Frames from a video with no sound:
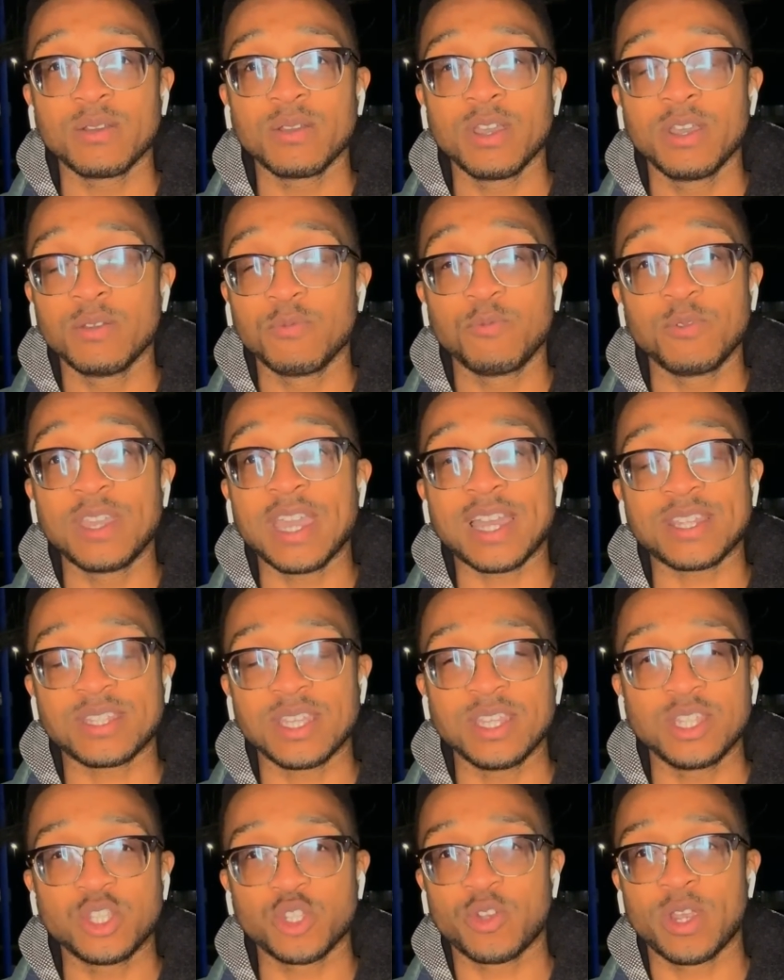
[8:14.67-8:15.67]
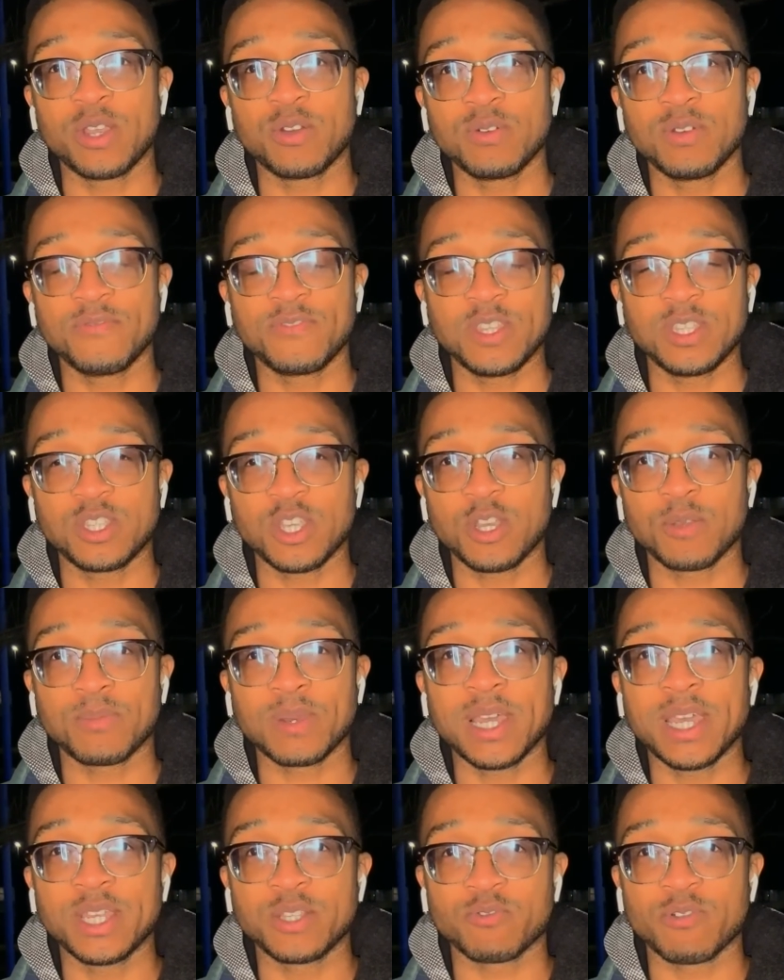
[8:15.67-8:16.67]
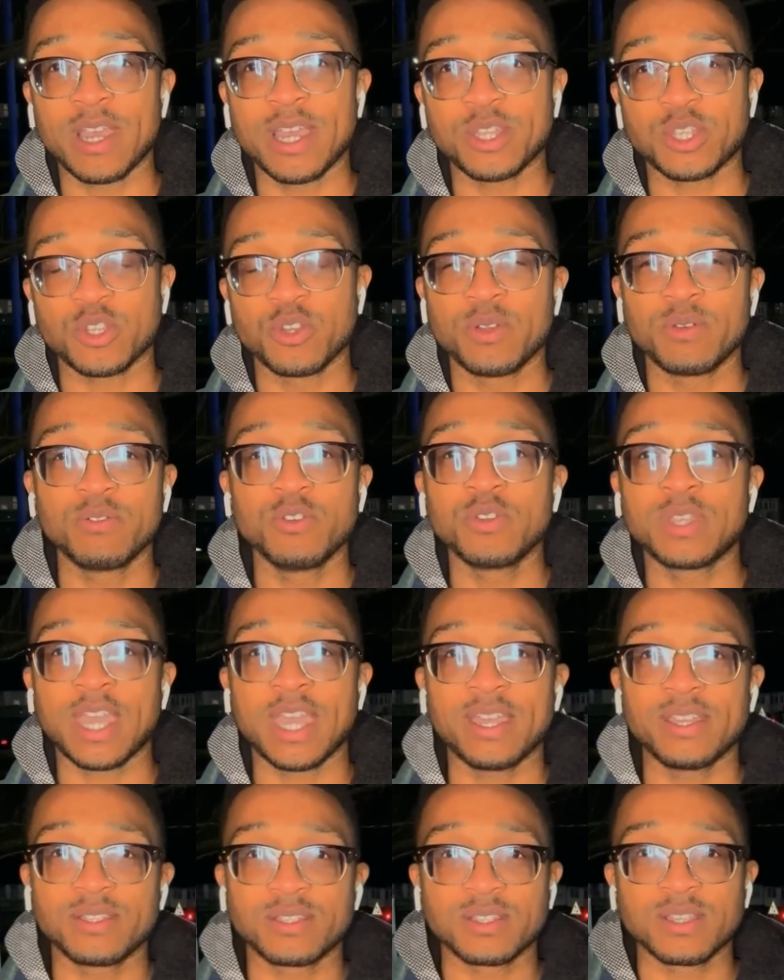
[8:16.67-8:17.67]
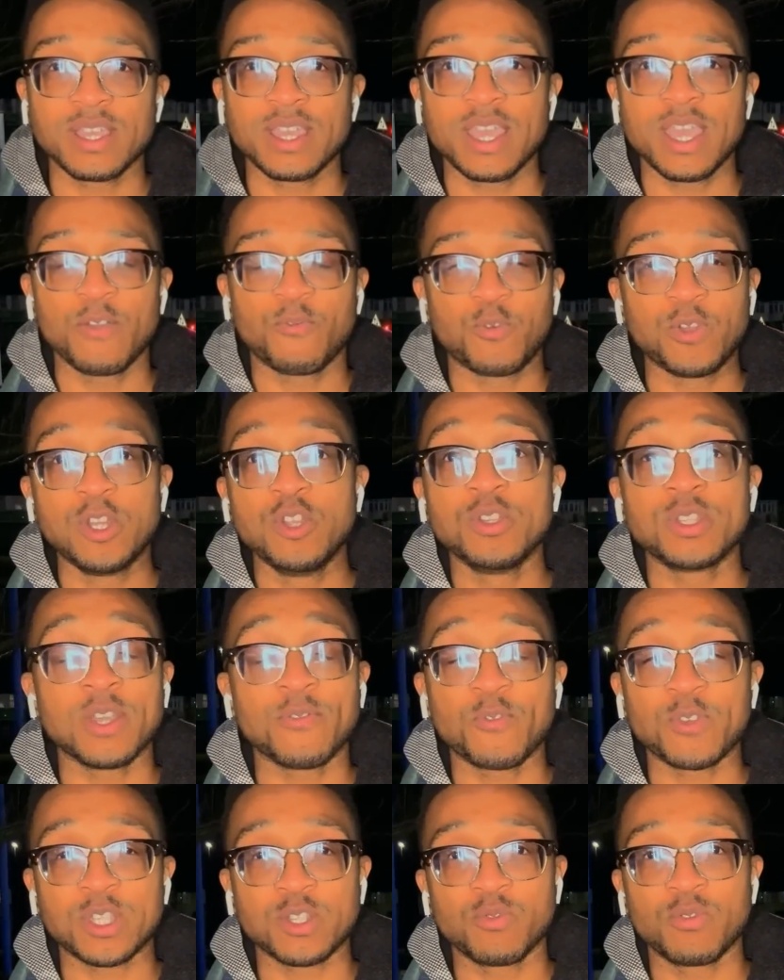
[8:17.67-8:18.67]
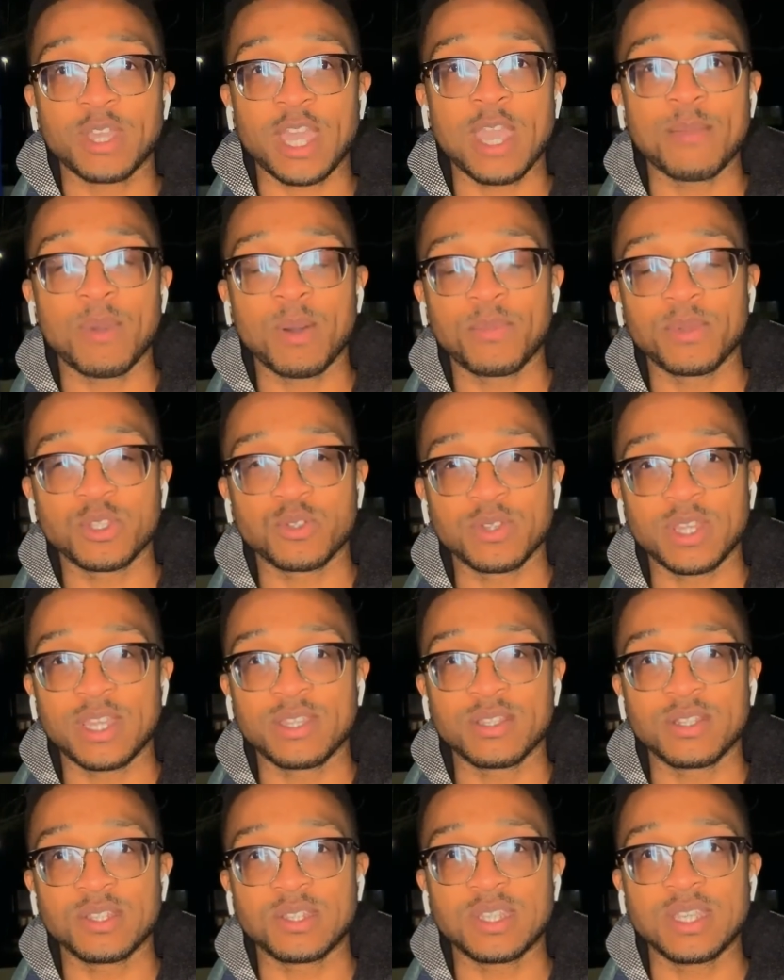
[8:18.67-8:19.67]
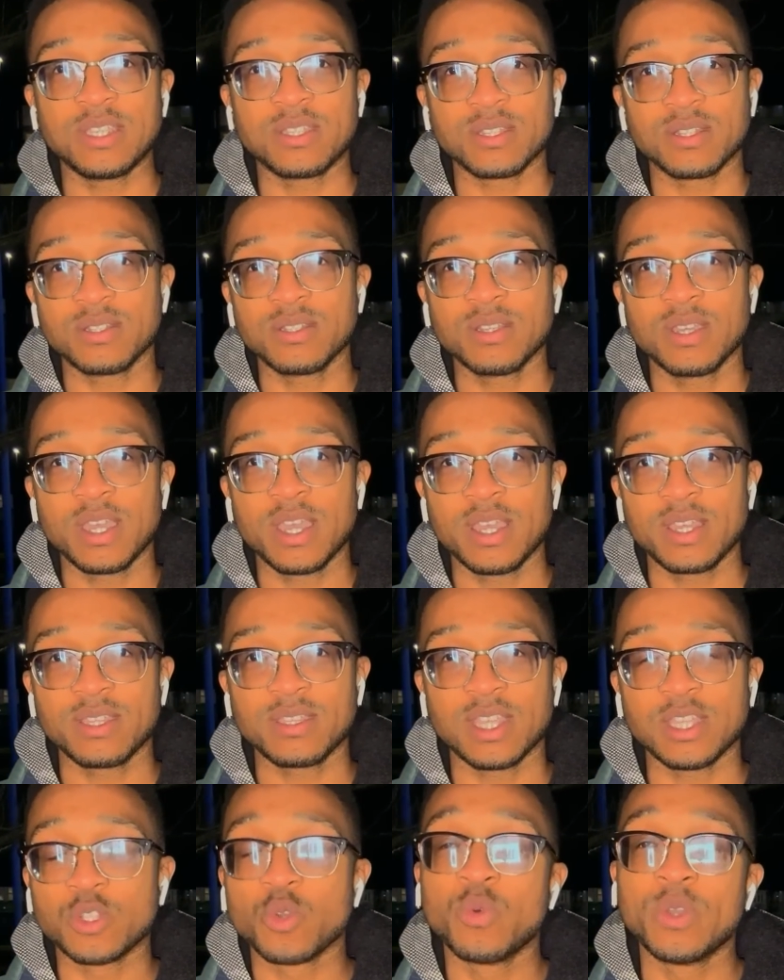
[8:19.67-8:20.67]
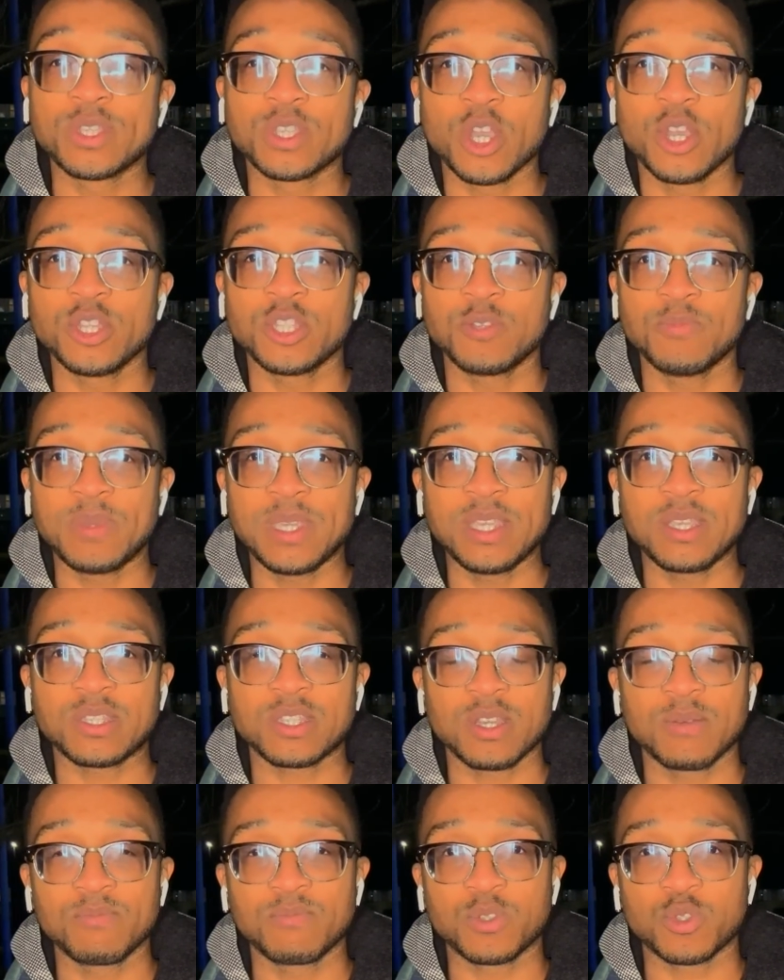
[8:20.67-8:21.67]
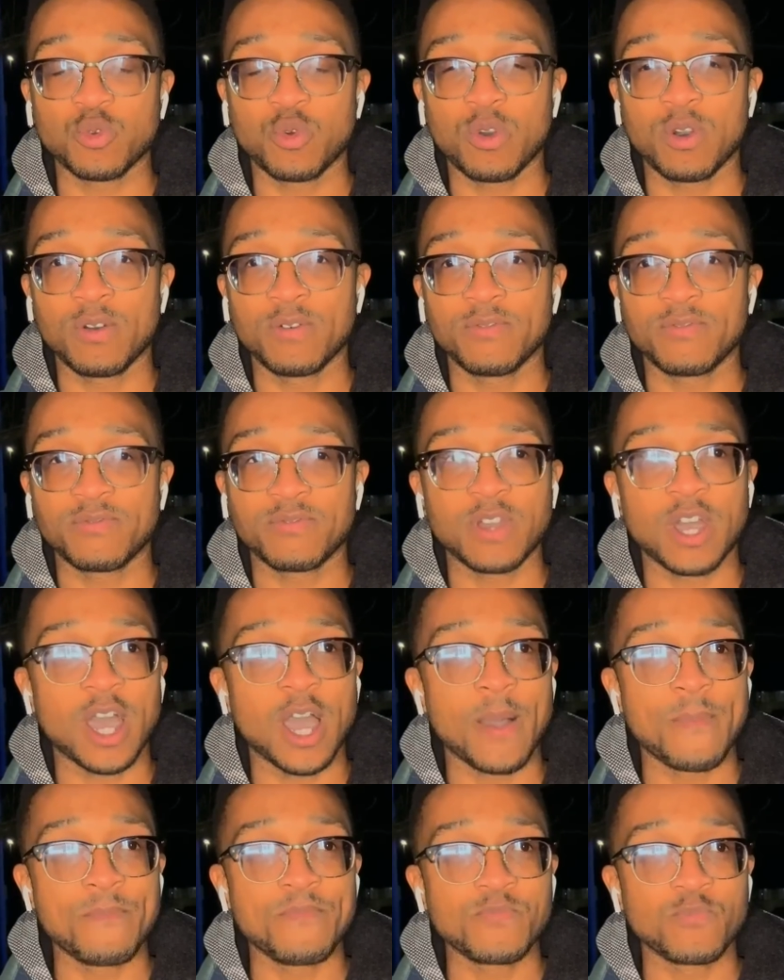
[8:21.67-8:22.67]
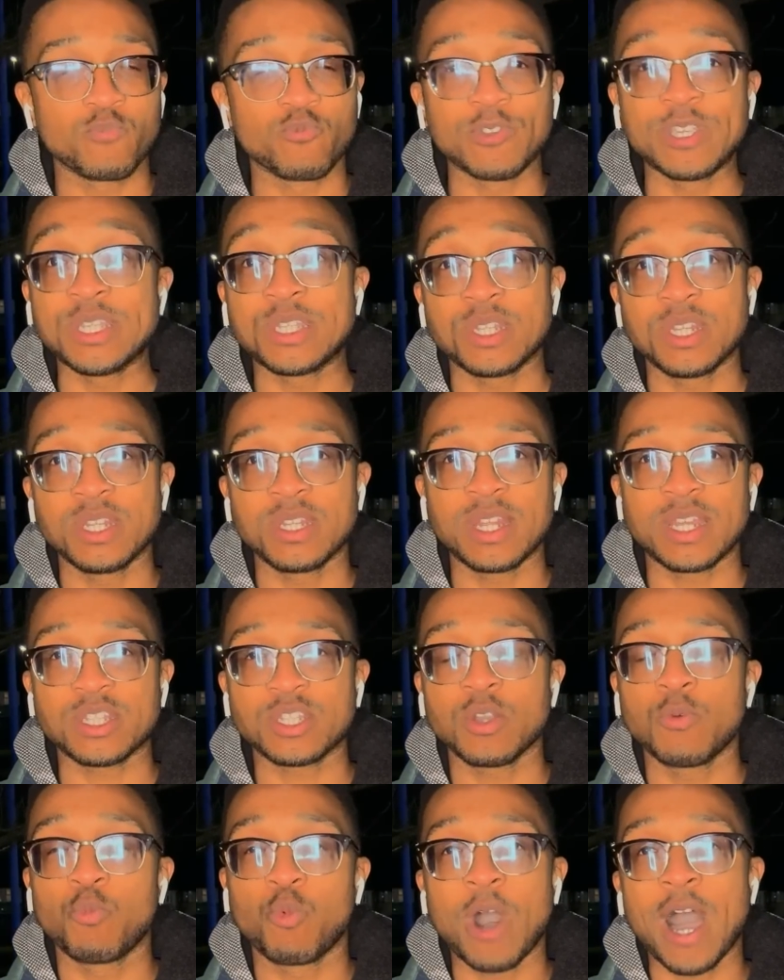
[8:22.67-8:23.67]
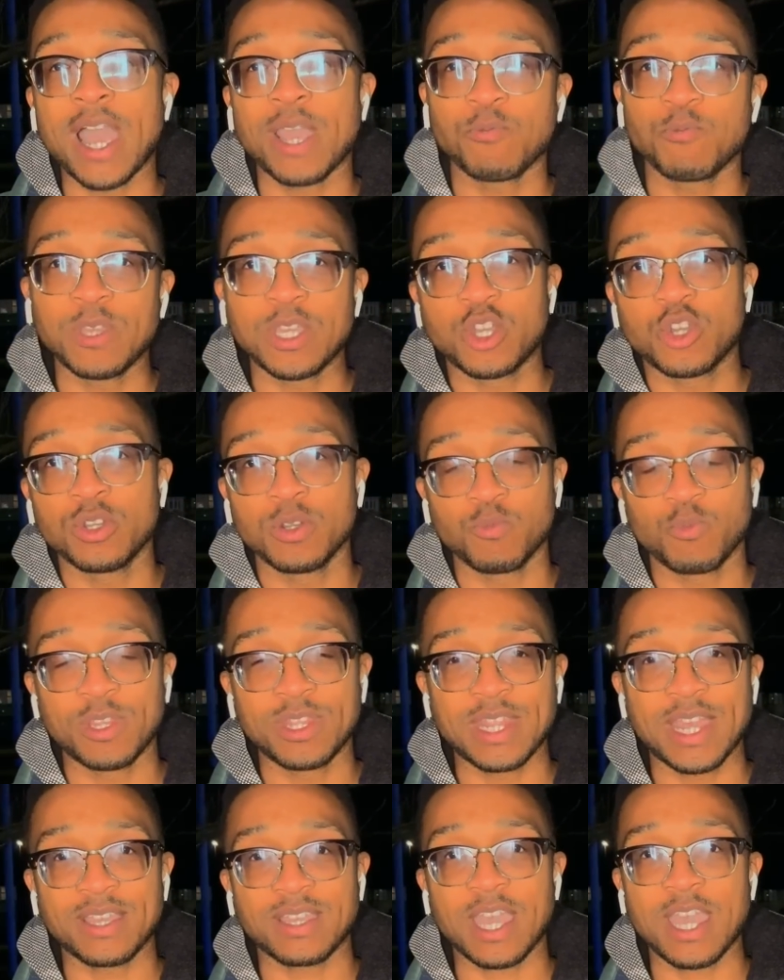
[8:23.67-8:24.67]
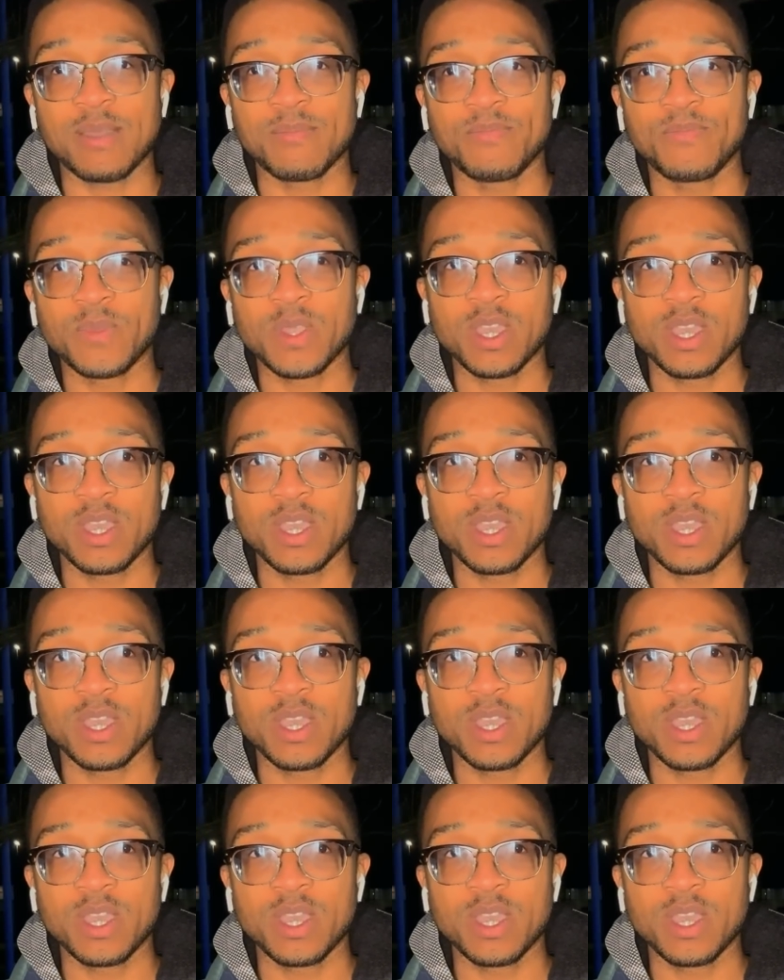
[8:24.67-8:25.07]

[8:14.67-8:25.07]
we had to integrate all of these young players, right? So who cares if we lose every single game up until the end of the season? There's always going to be some sort of reasoning as to why we couldn't win that game.